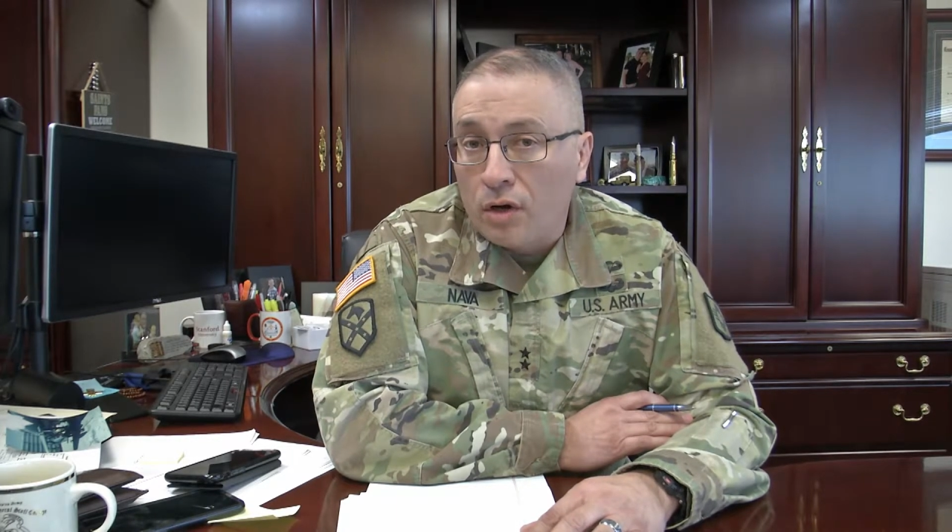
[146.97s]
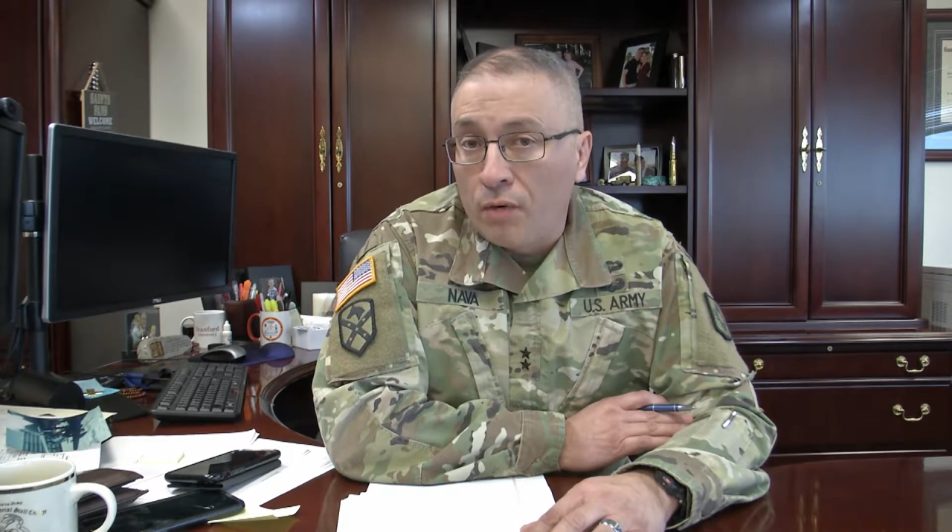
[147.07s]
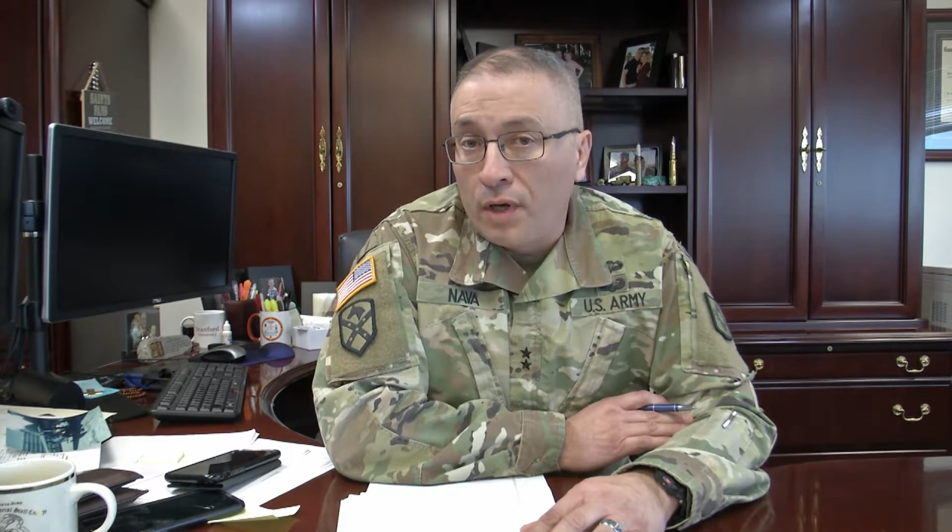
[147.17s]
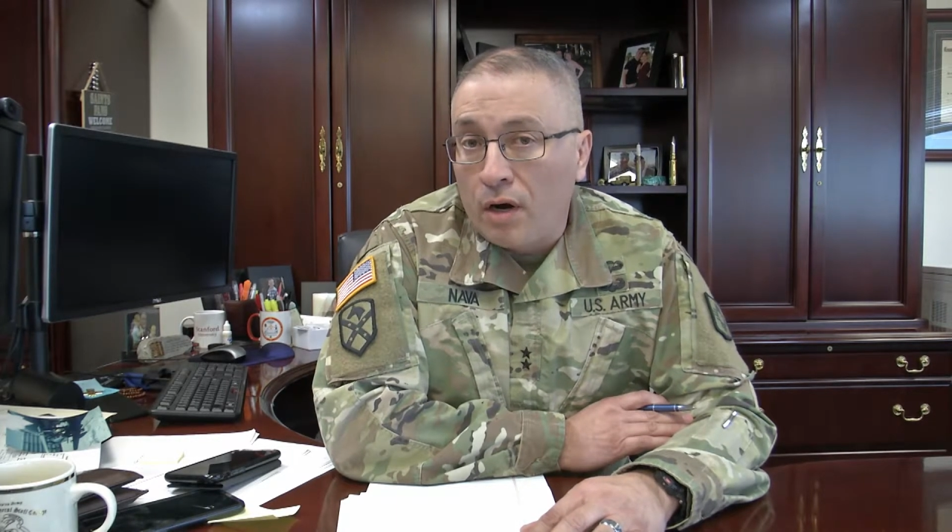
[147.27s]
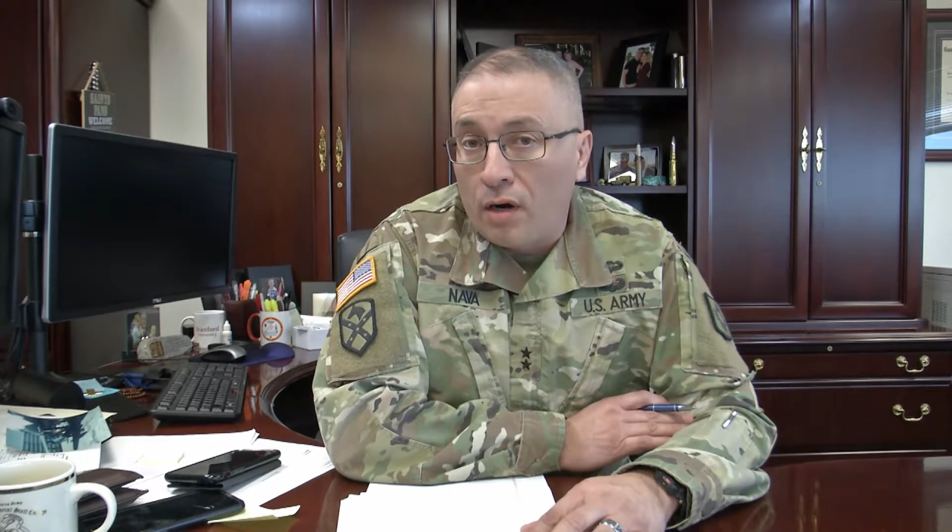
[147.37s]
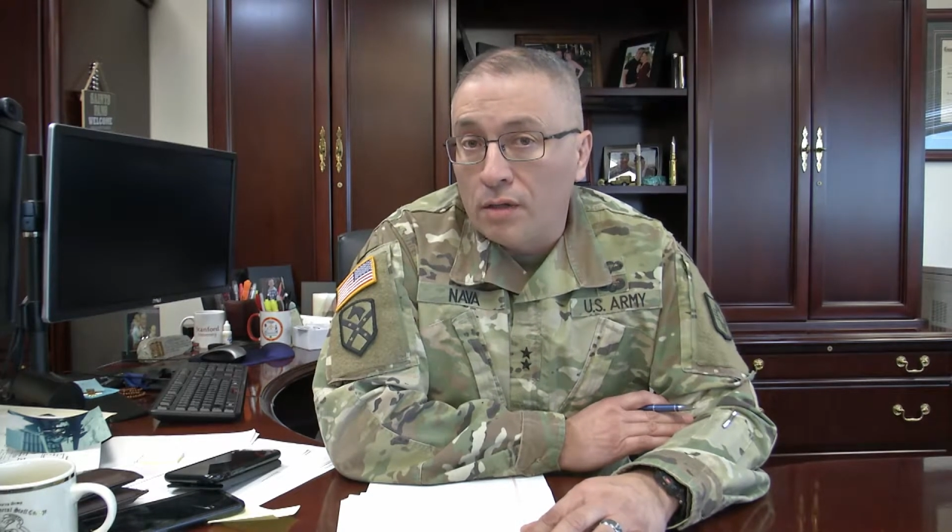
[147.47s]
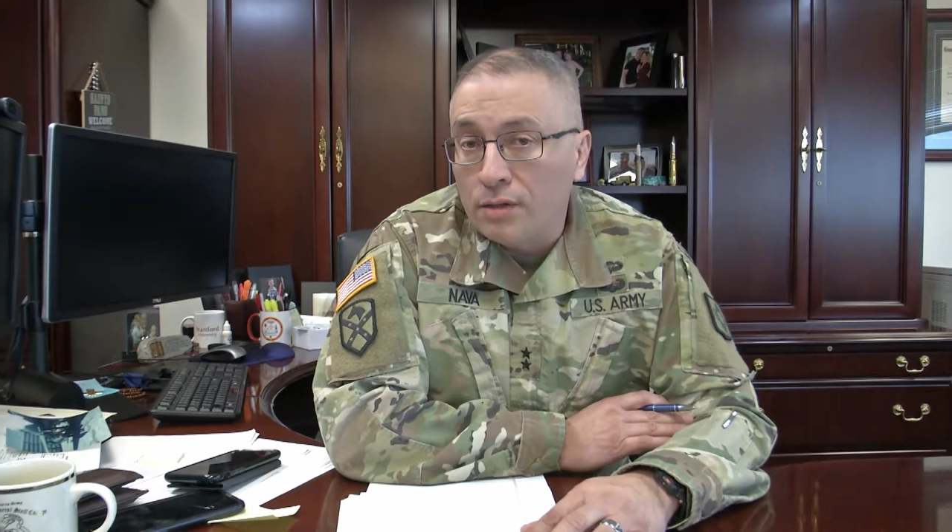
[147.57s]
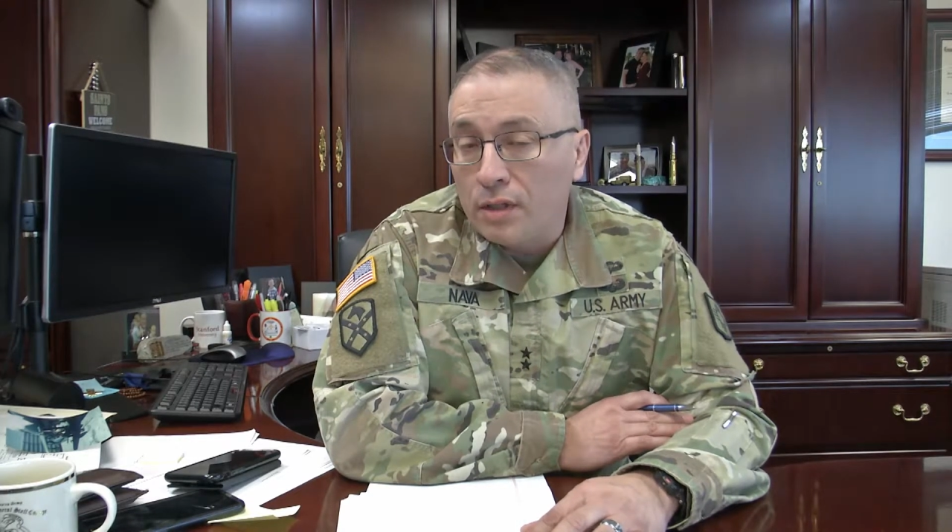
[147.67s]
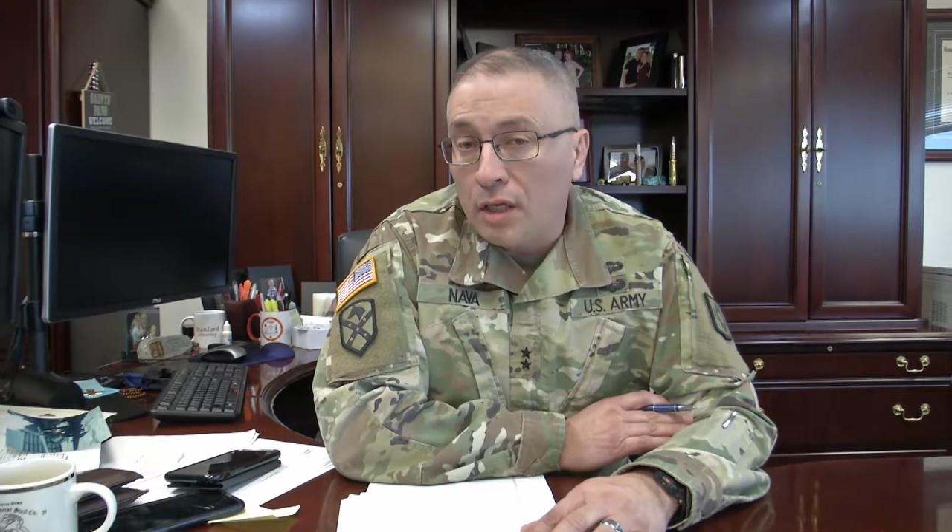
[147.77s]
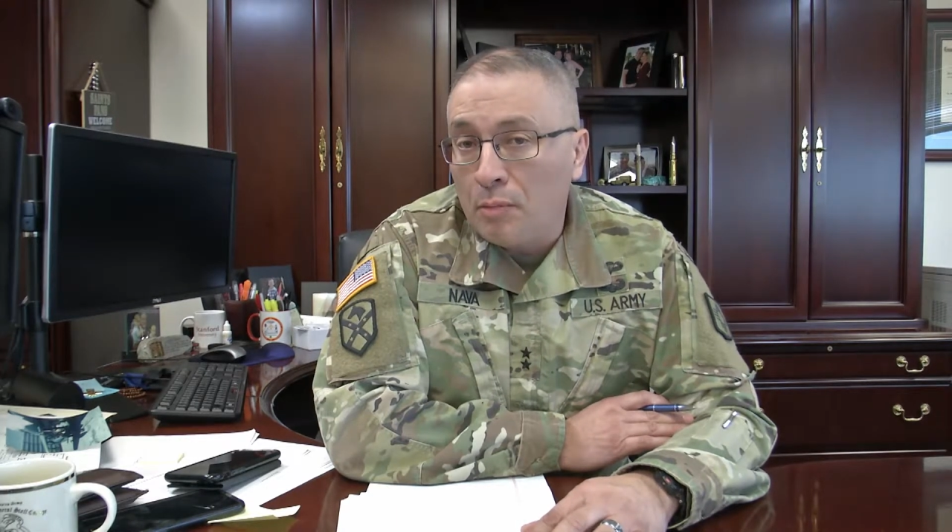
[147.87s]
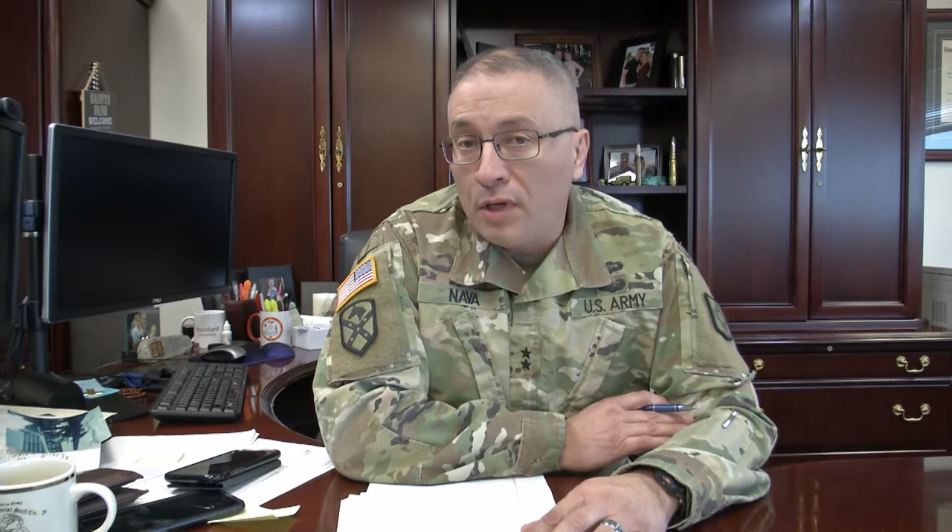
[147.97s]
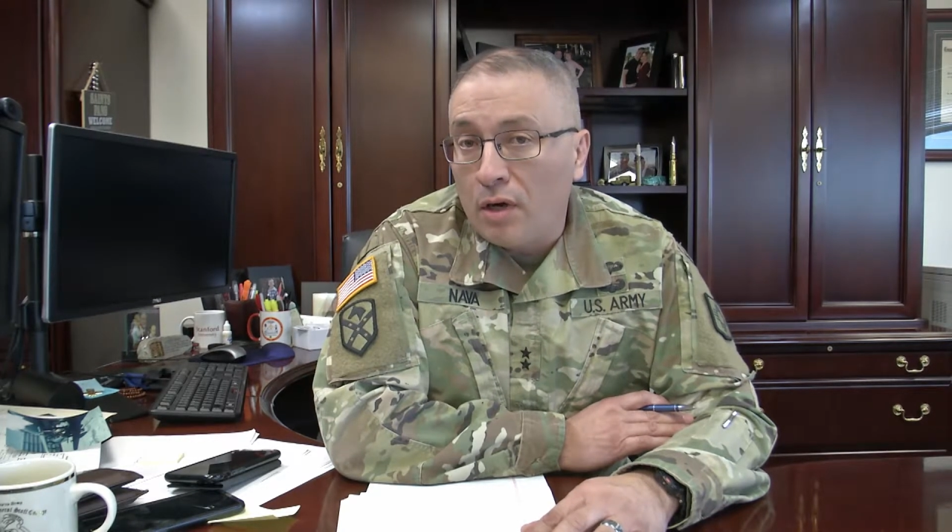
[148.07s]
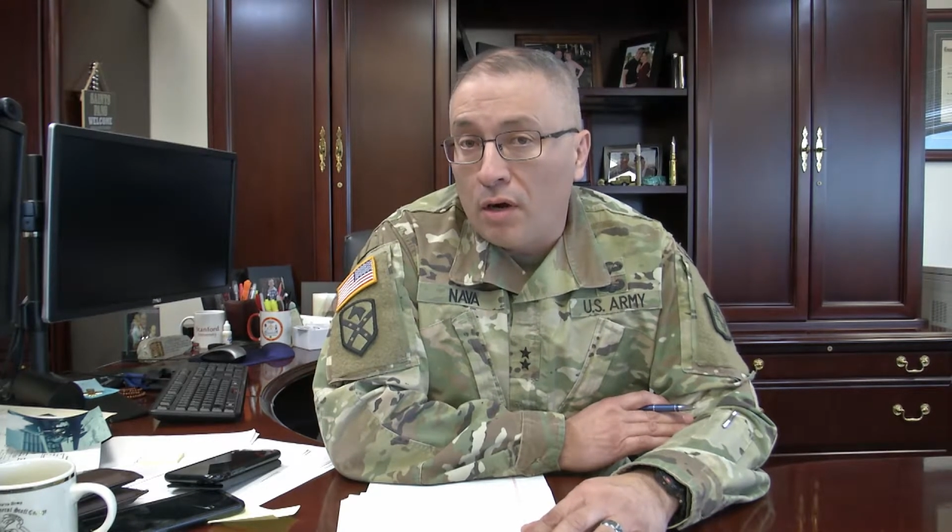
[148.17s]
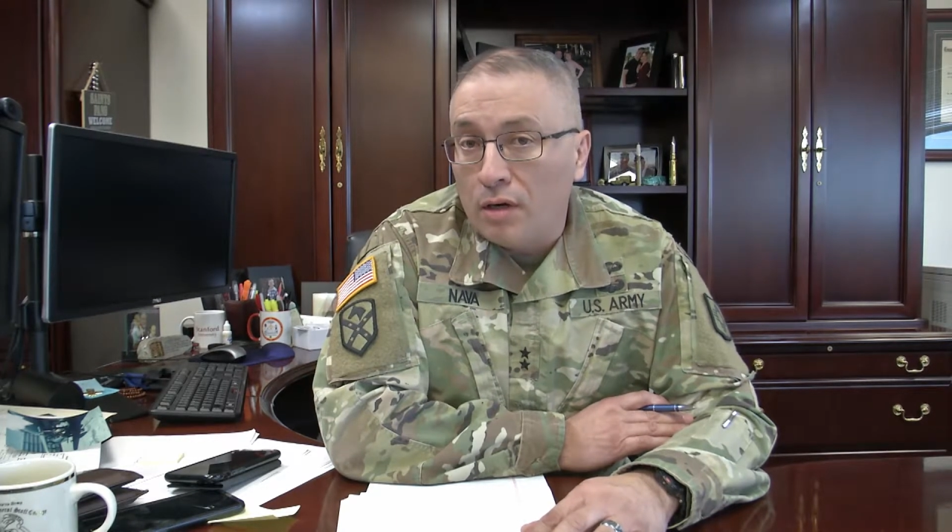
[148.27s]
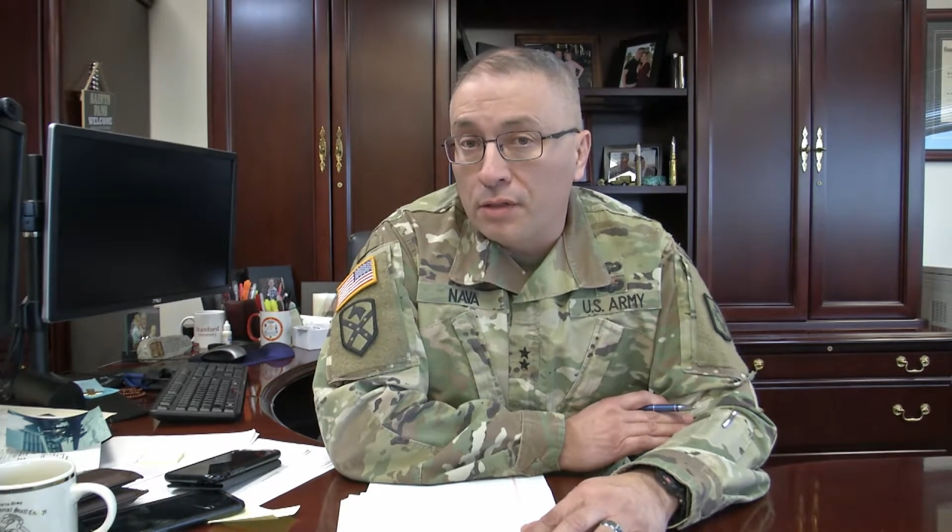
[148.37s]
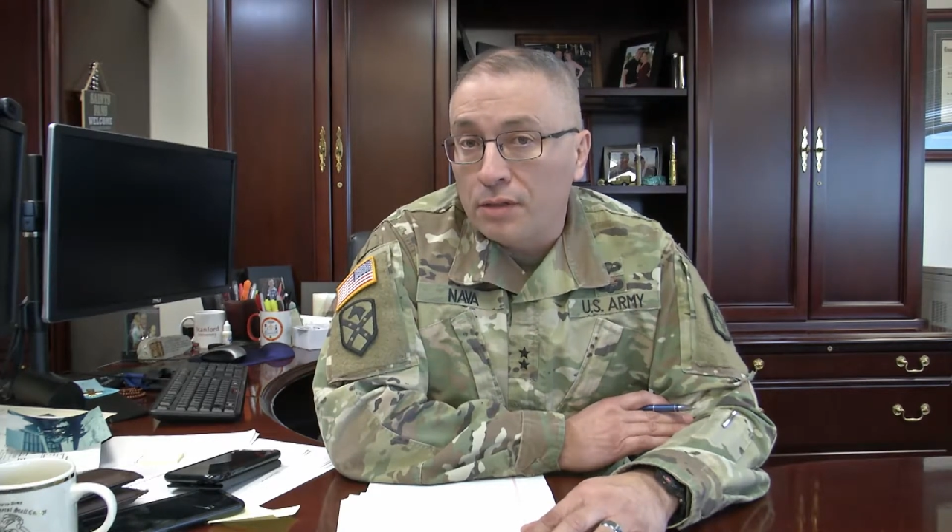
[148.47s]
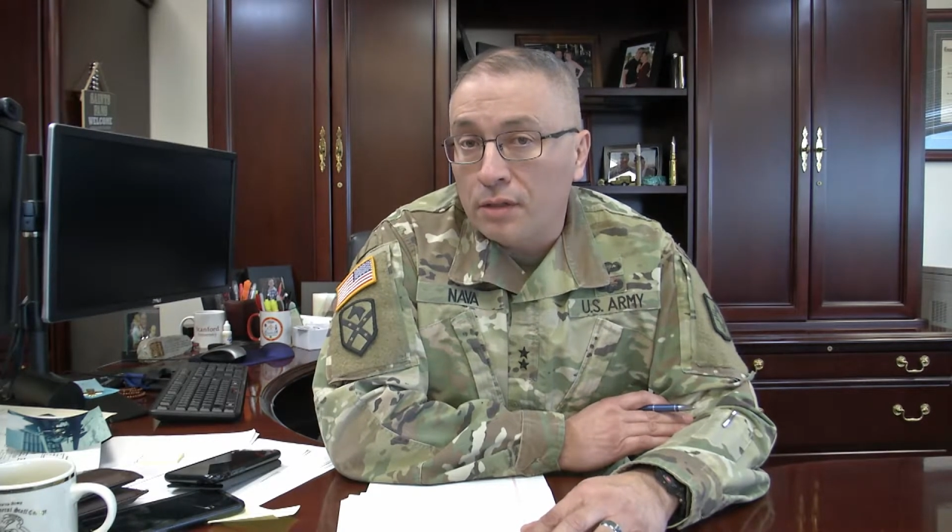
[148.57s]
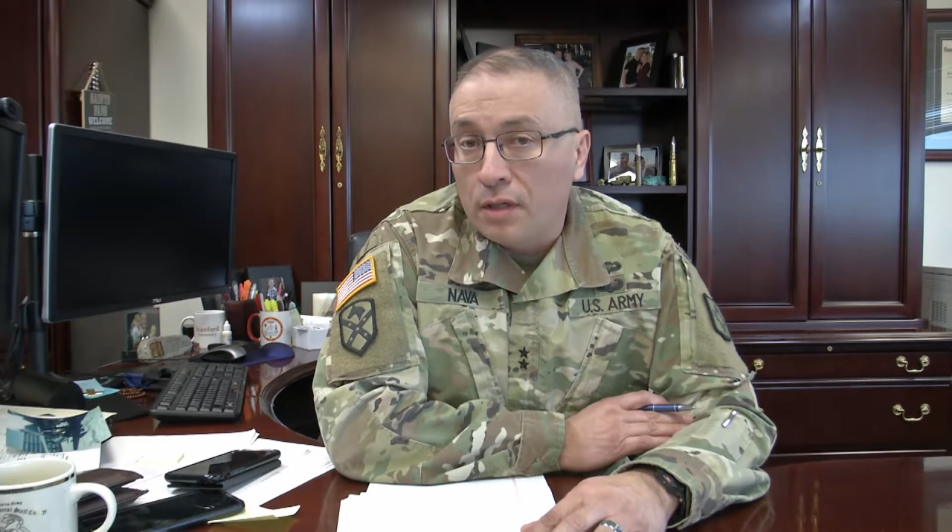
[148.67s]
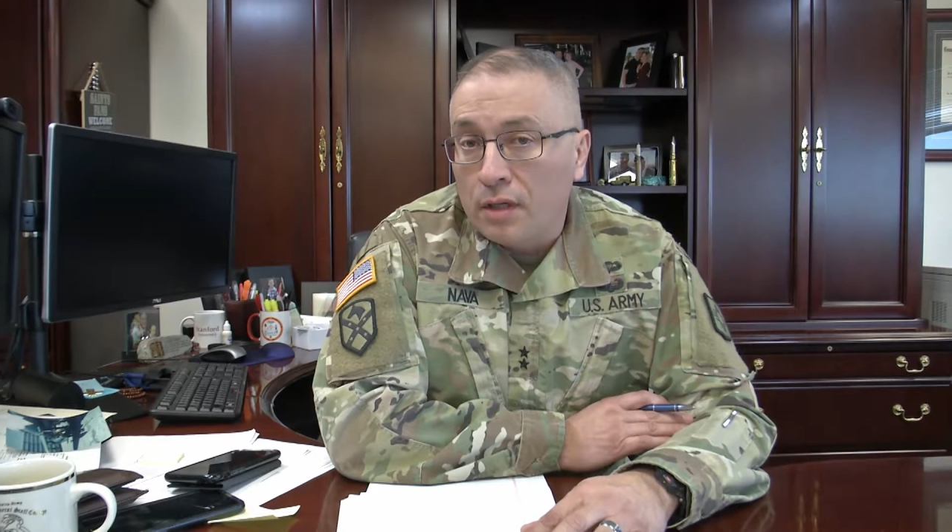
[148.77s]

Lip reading: OERs, EPRs,